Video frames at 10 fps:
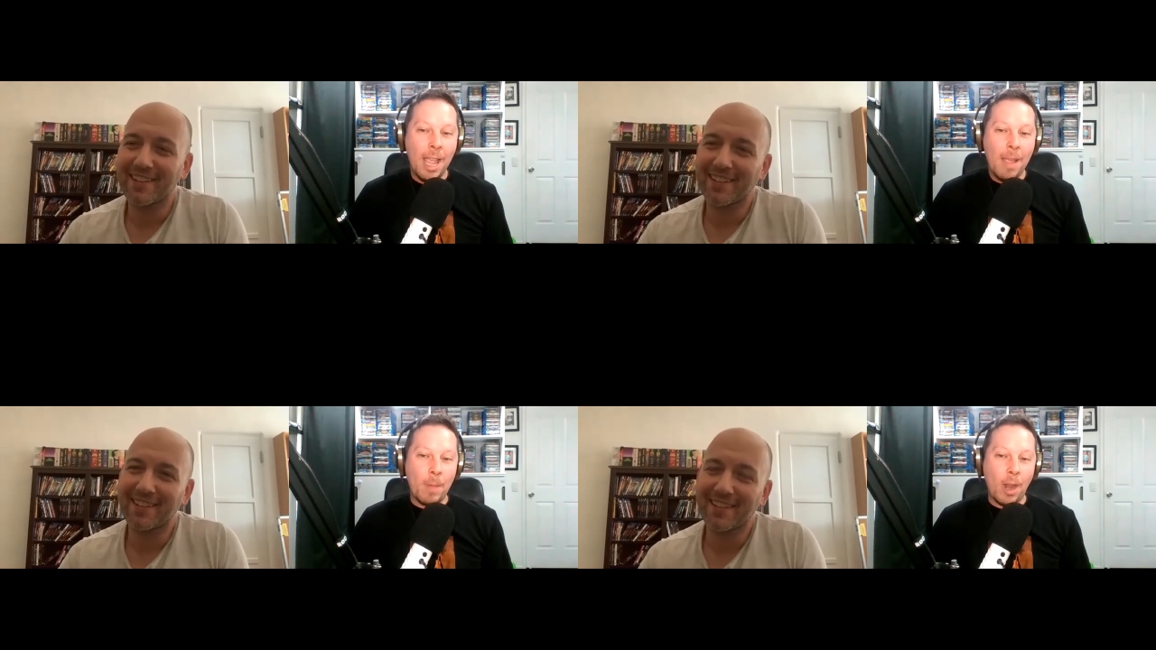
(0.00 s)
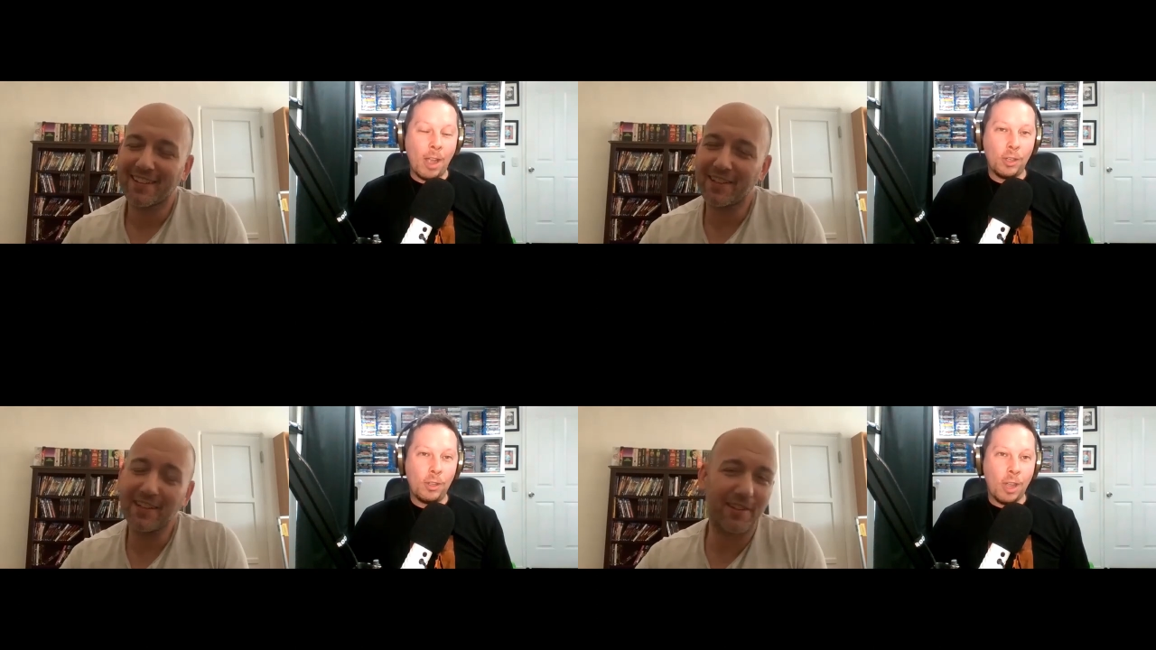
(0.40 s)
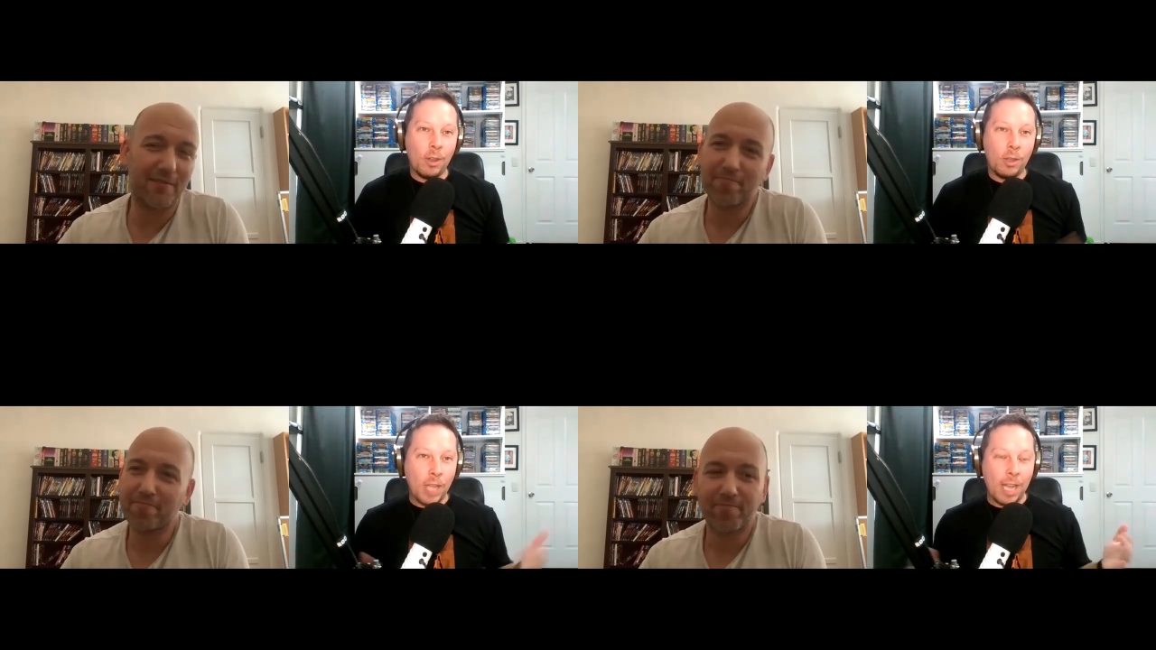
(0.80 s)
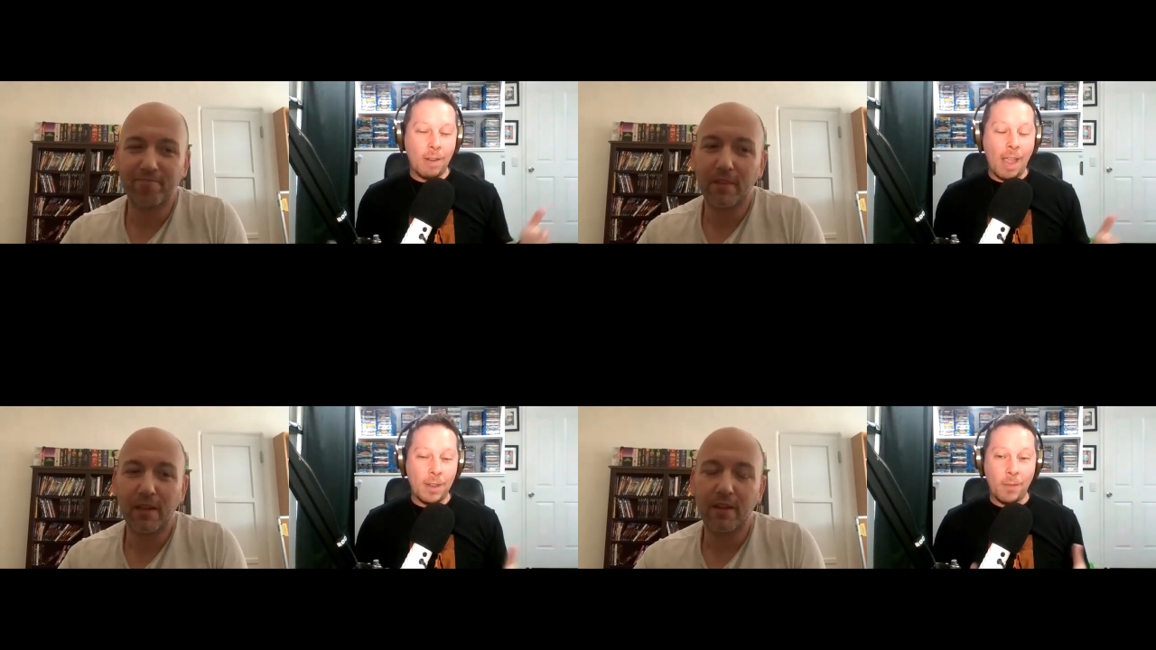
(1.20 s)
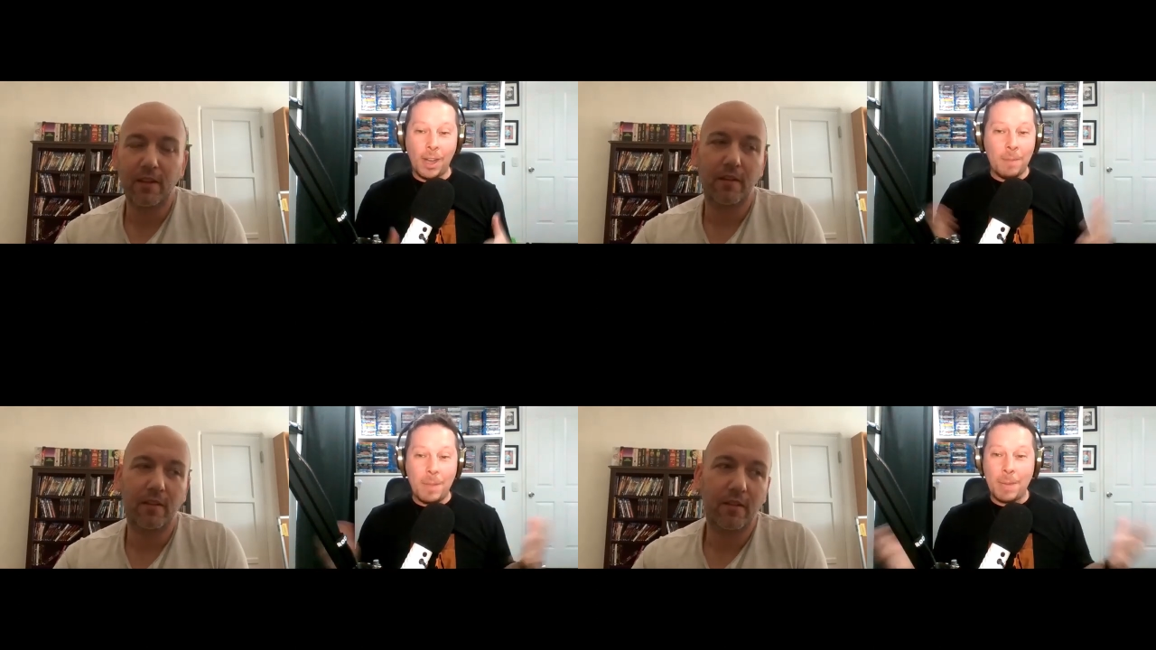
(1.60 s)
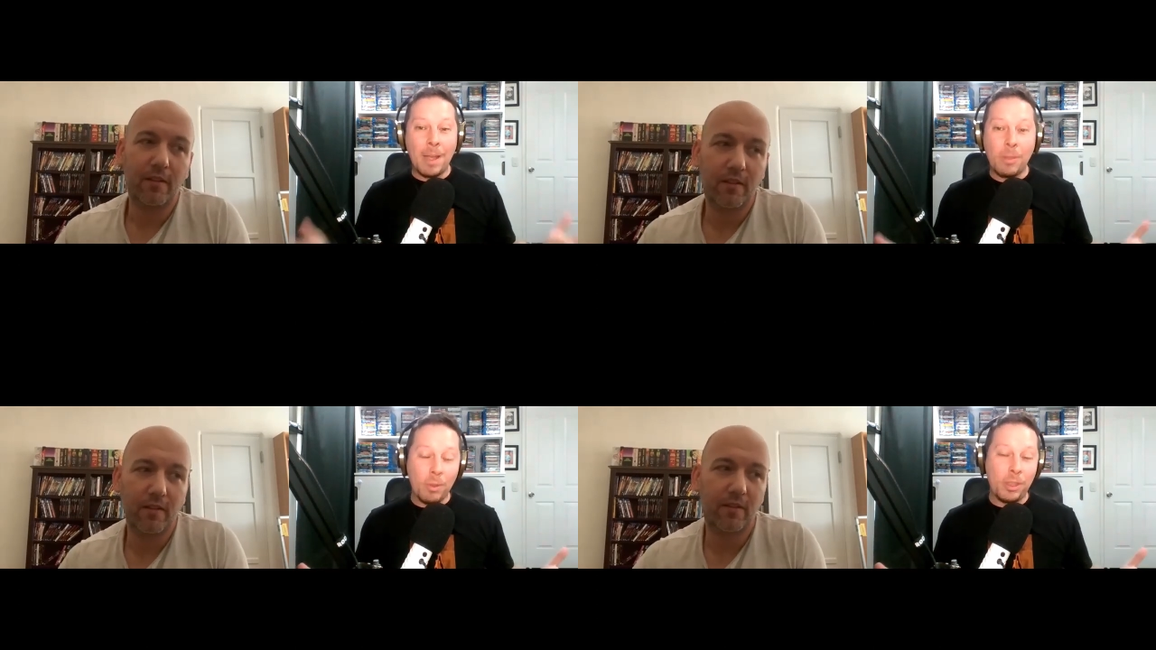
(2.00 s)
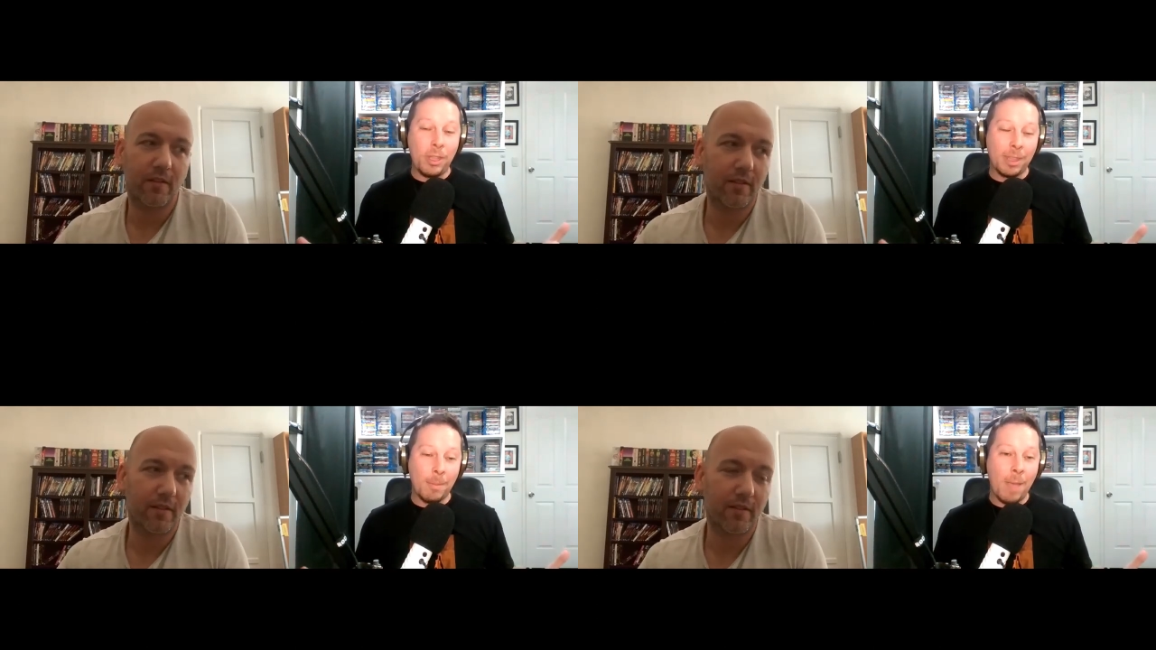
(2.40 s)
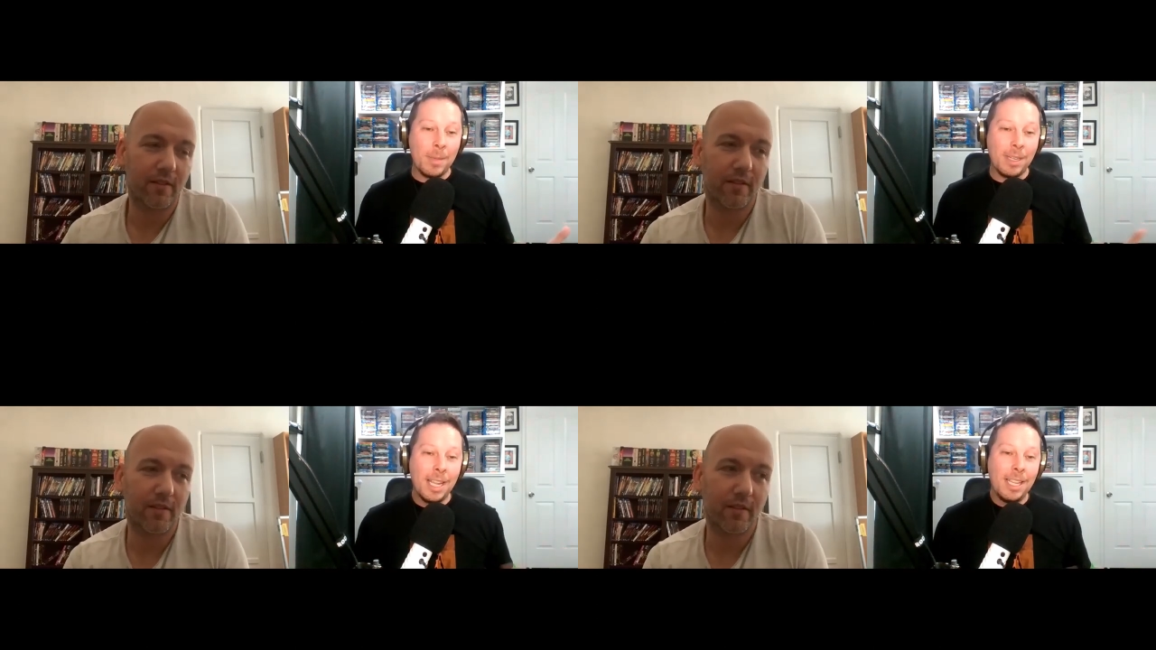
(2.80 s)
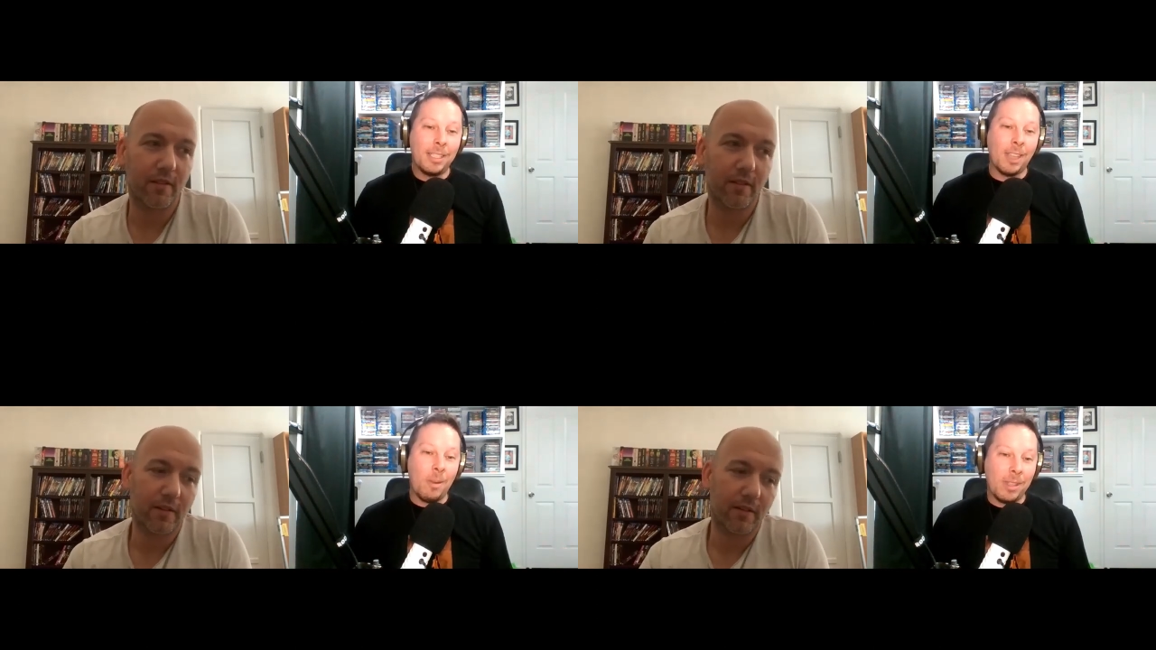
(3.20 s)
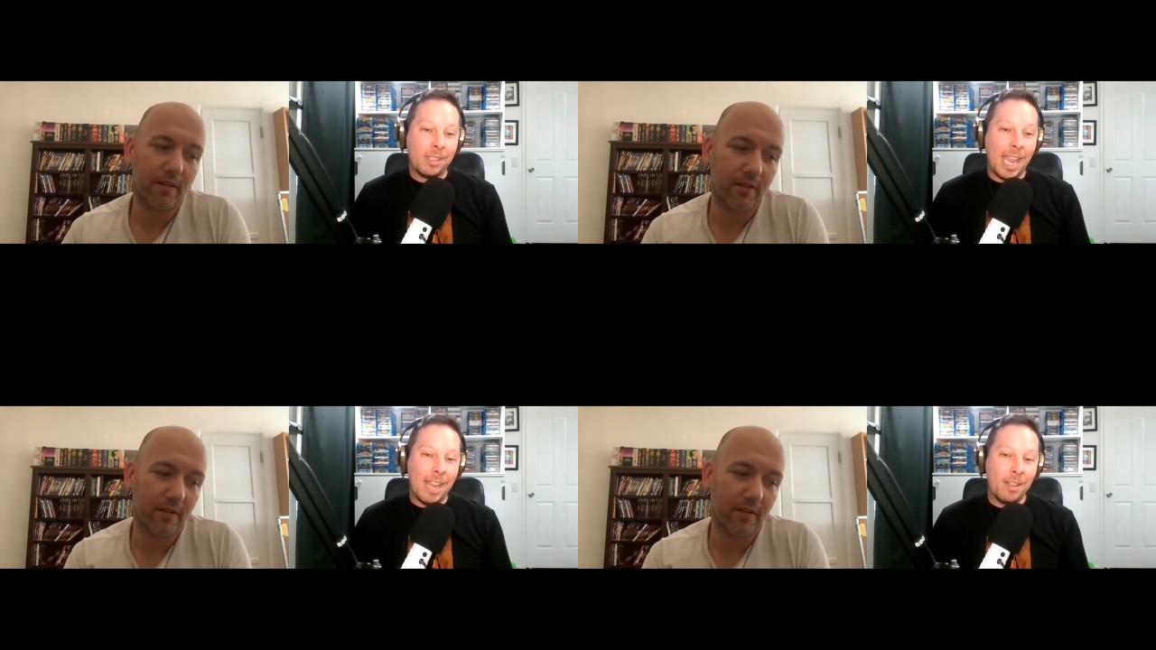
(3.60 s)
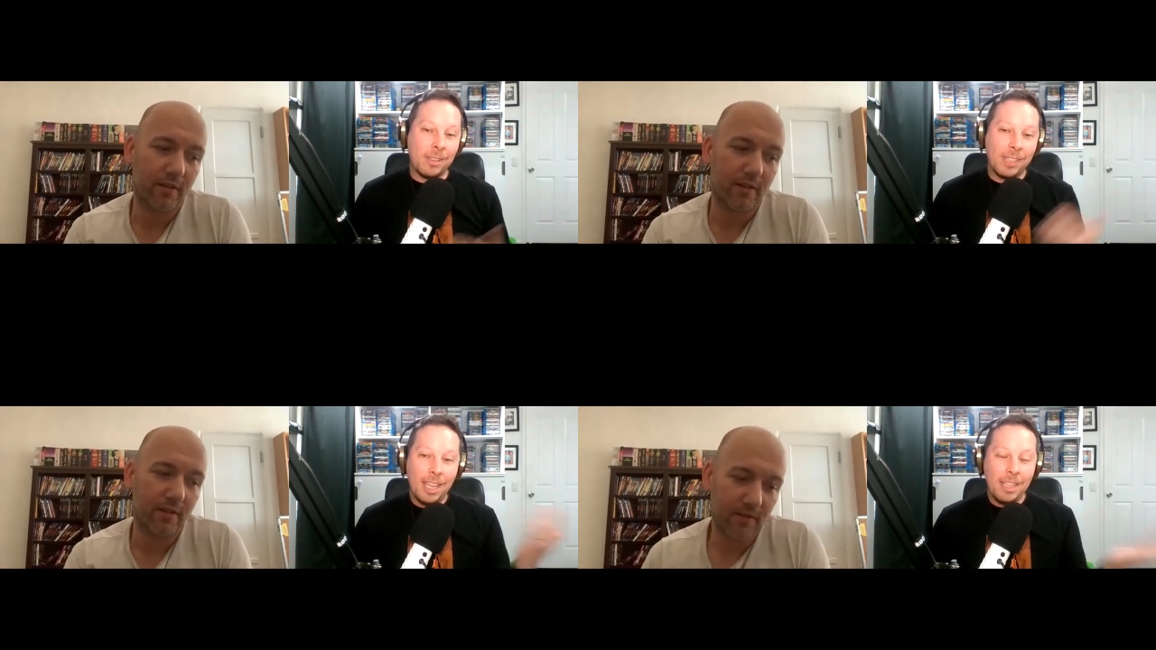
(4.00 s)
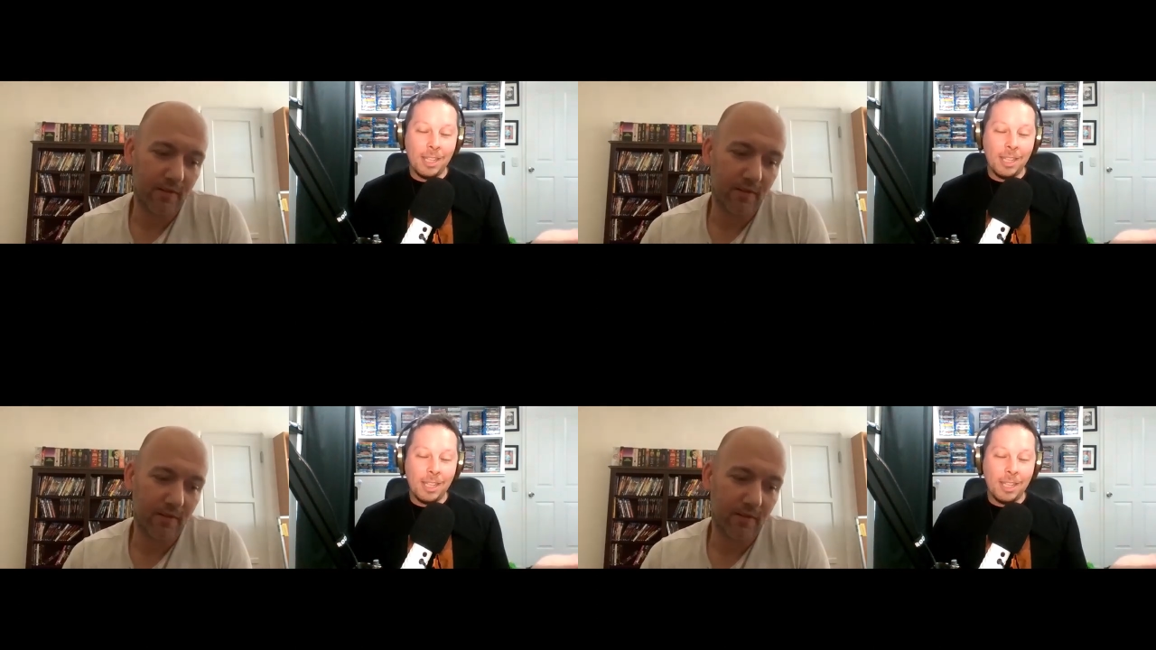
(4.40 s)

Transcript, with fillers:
Speaker 1: but I do yeah. know Shudder are having a very big month with you at the moment. So with Seance the